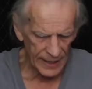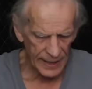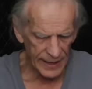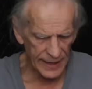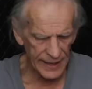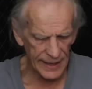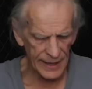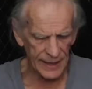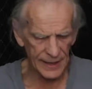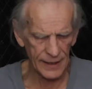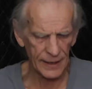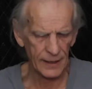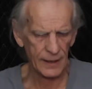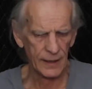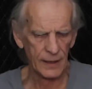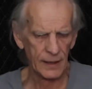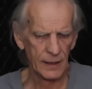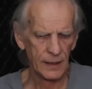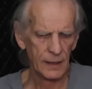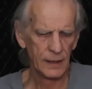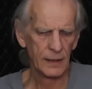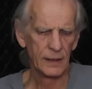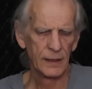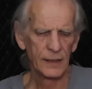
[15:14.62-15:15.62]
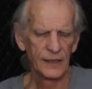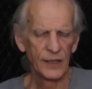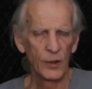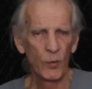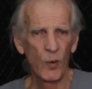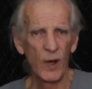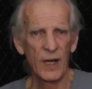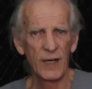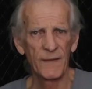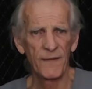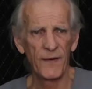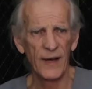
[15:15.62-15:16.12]
And you
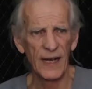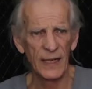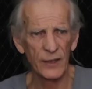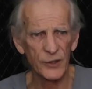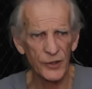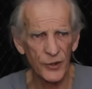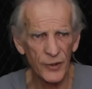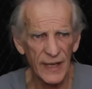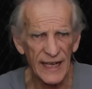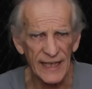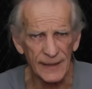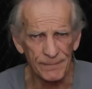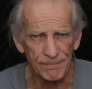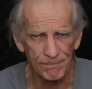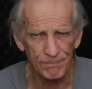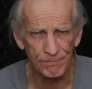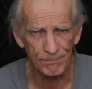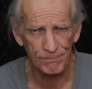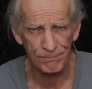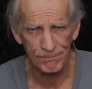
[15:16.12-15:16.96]
want to file straight.